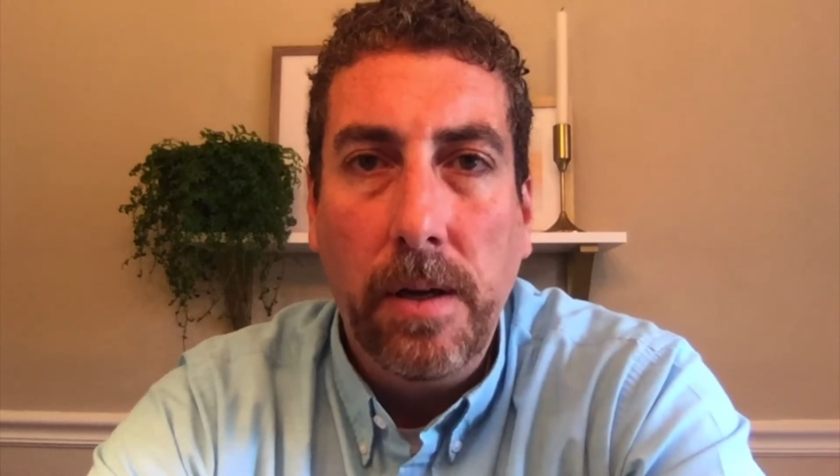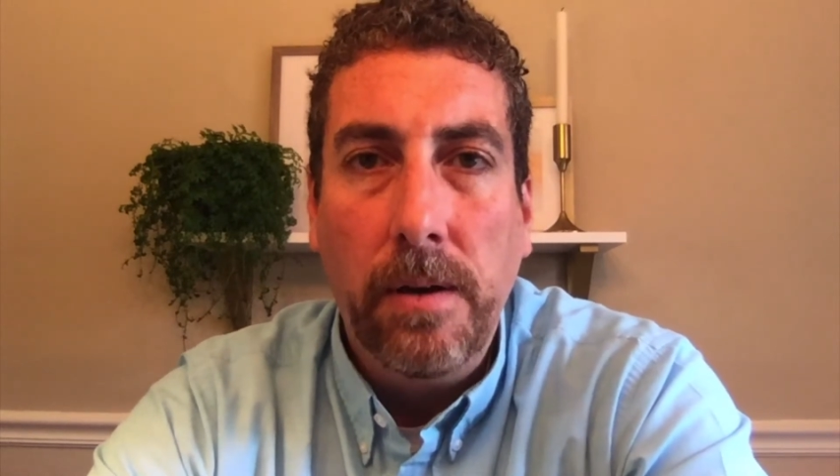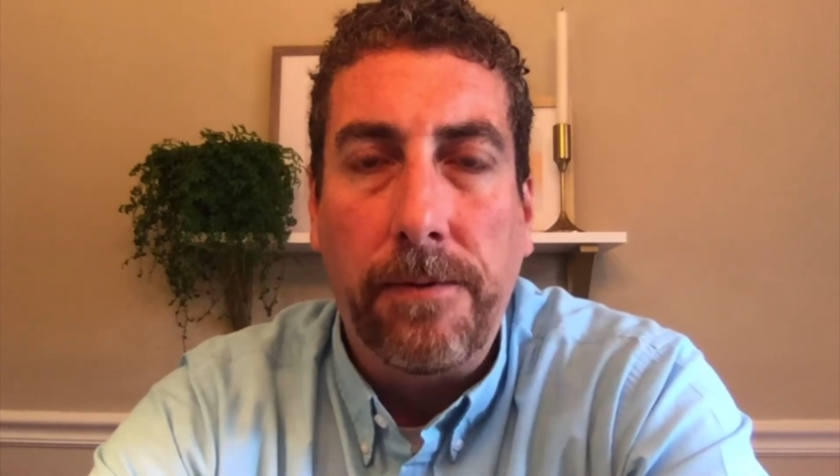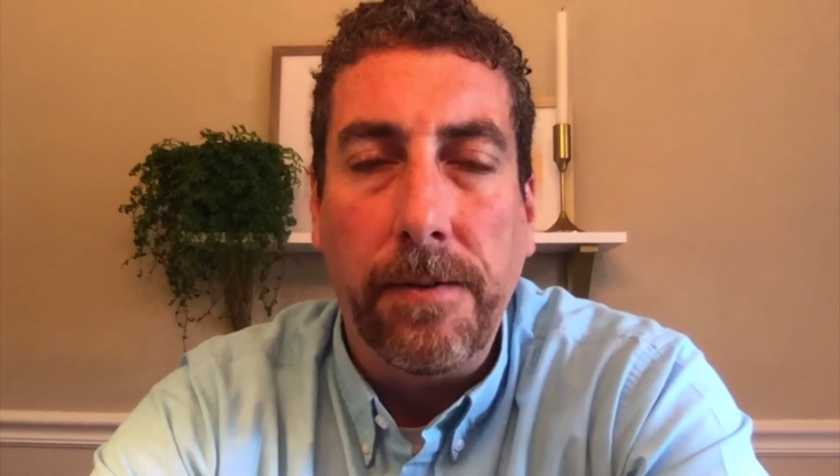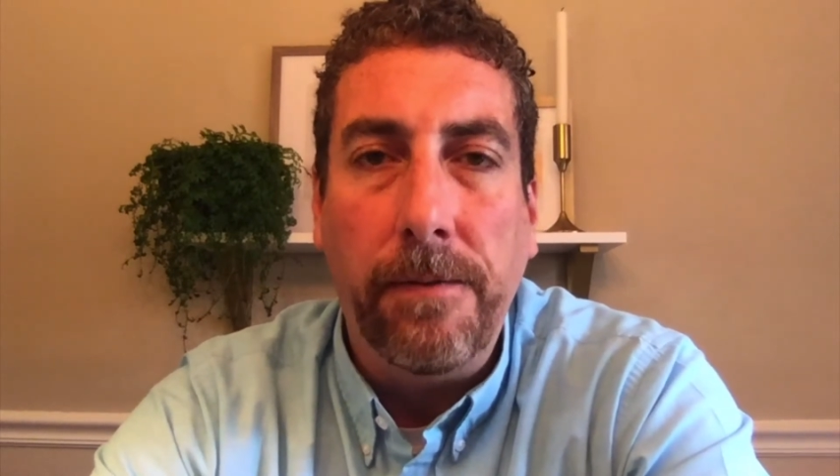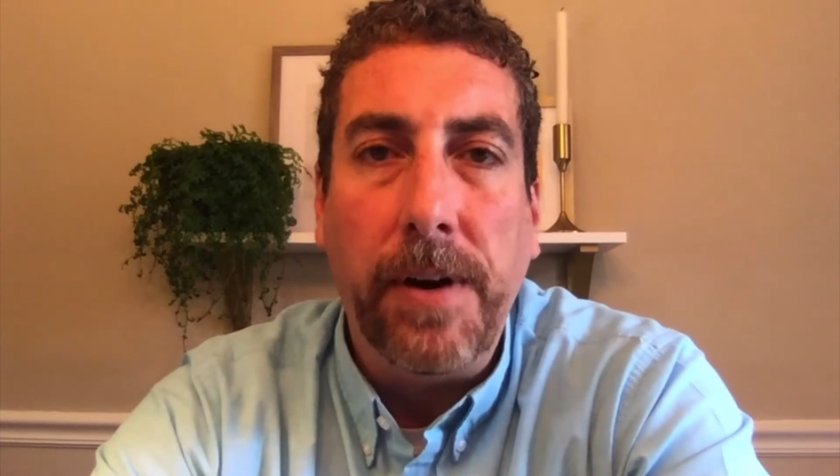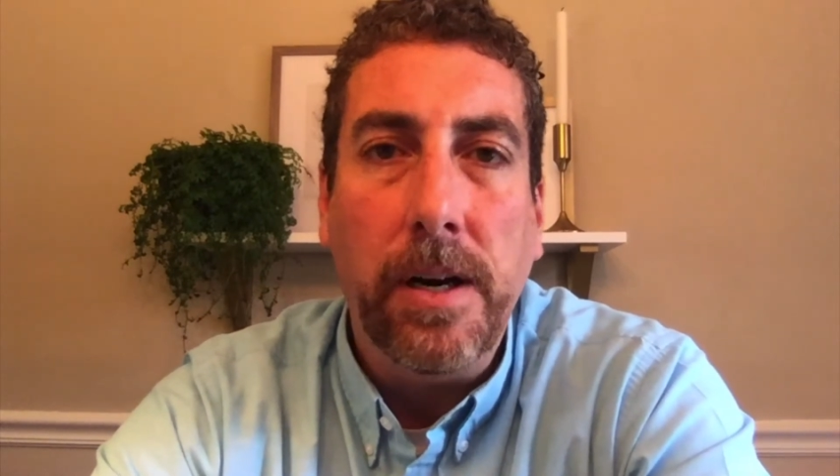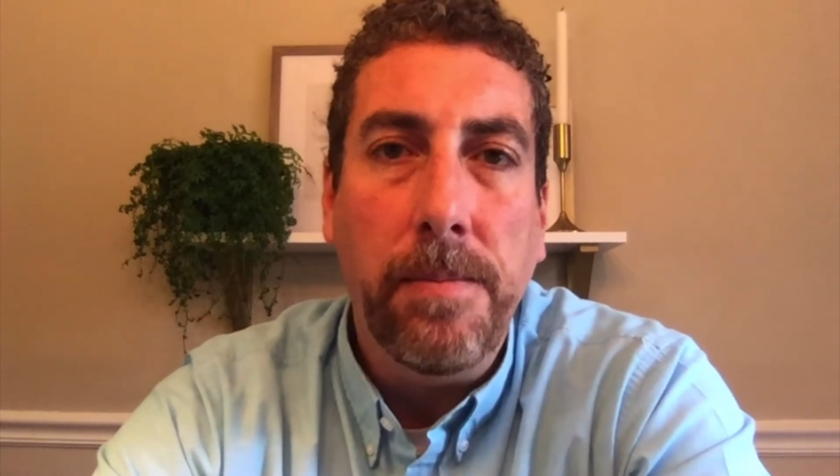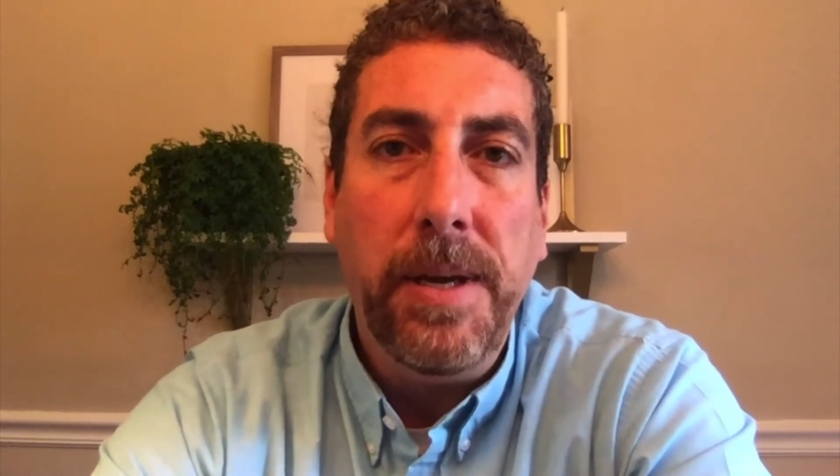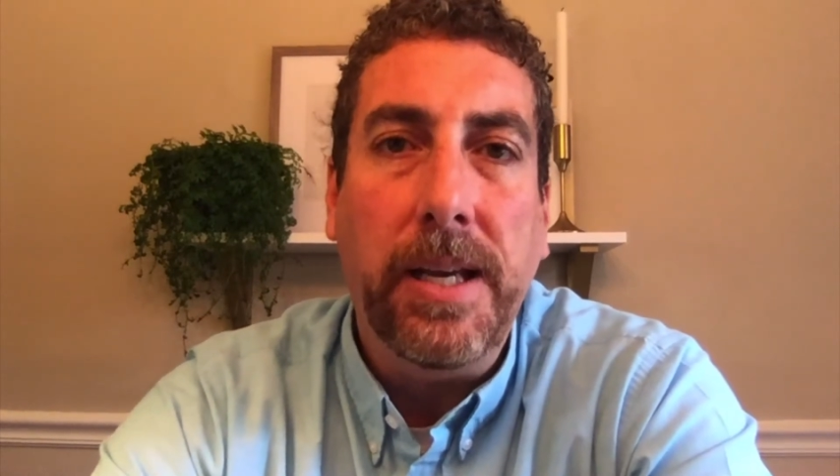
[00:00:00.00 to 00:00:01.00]
From the
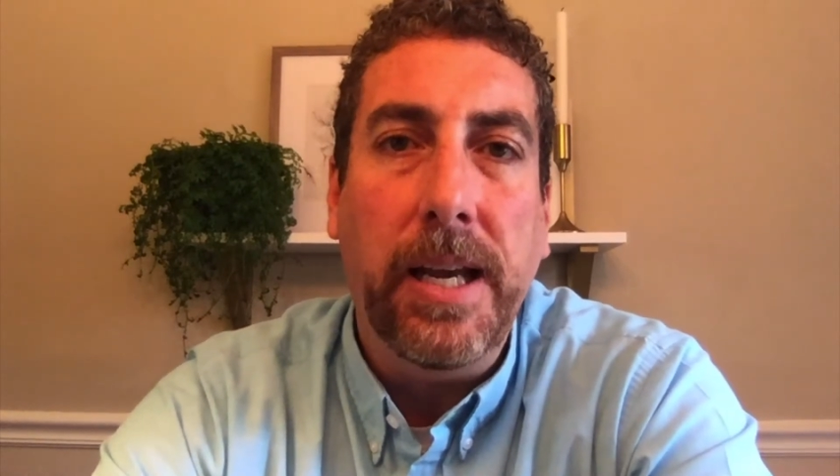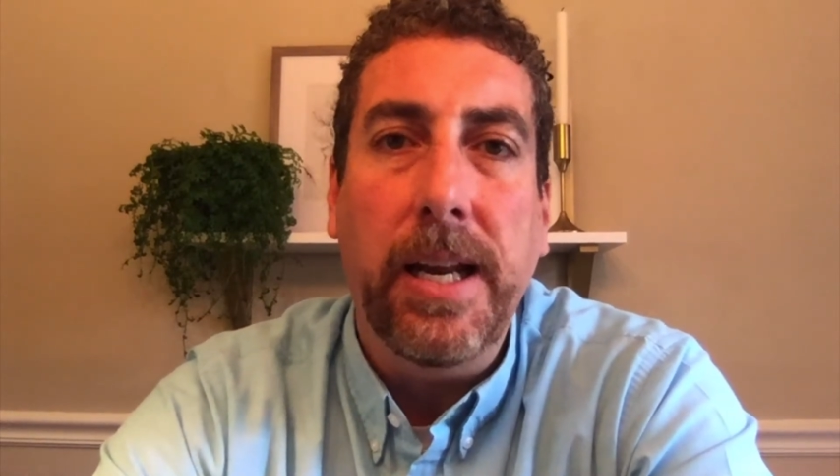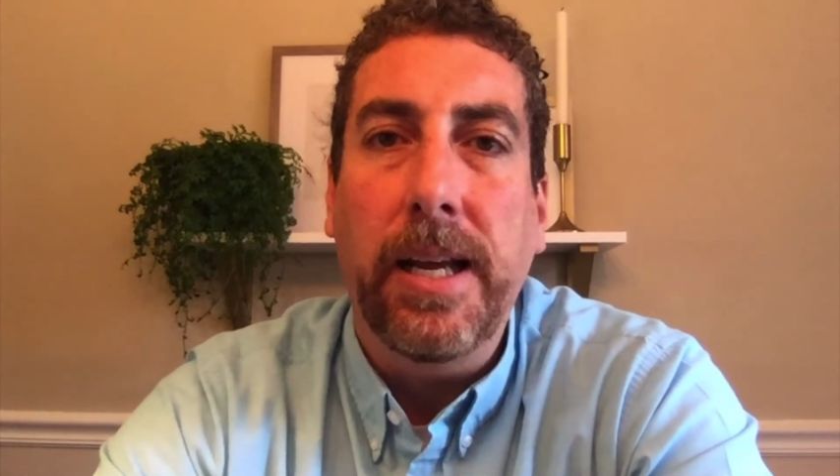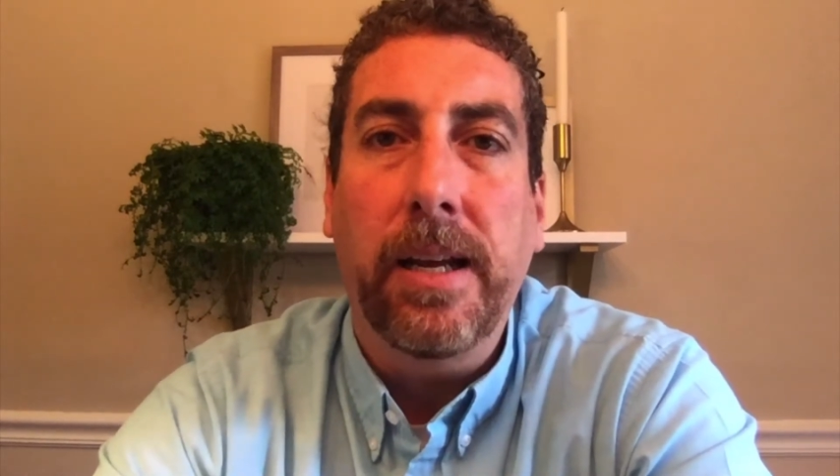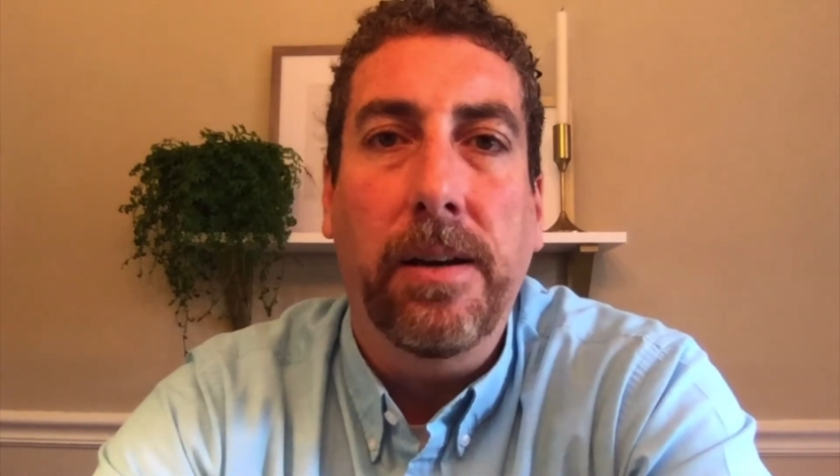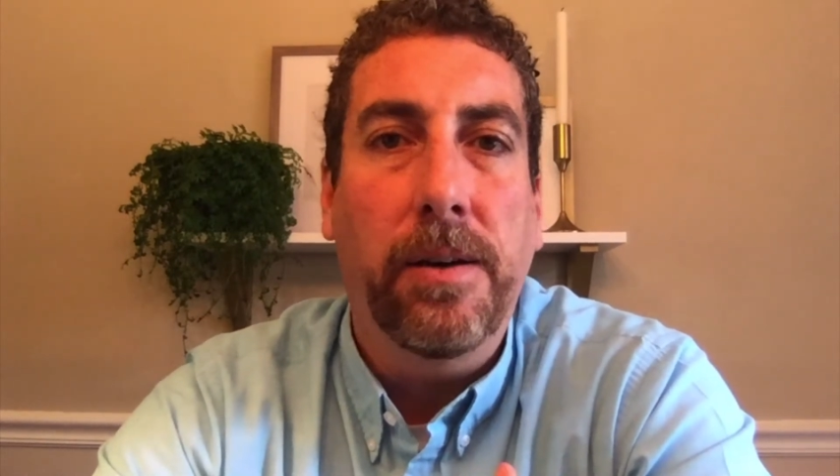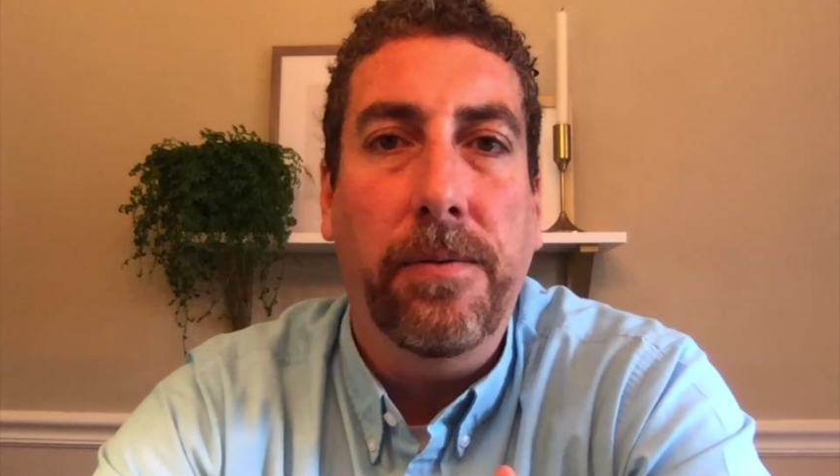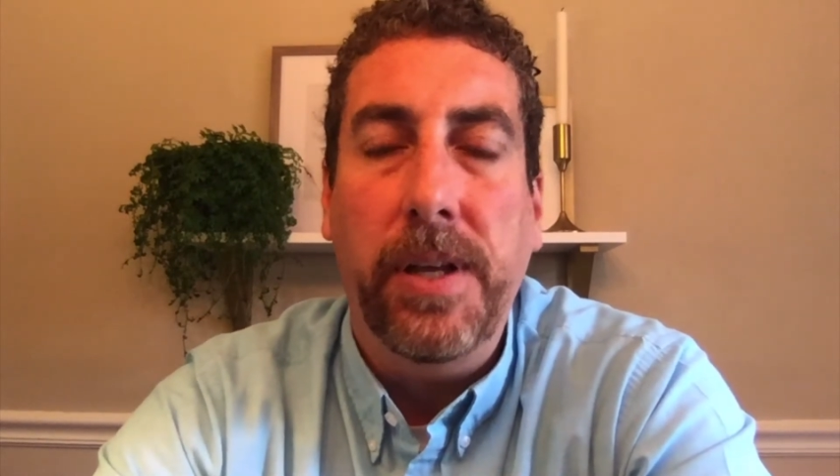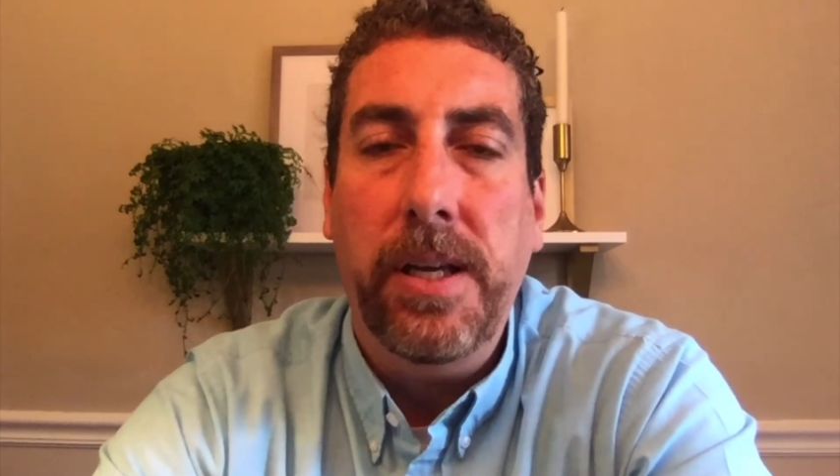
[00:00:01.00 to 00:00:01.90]
very beginning of the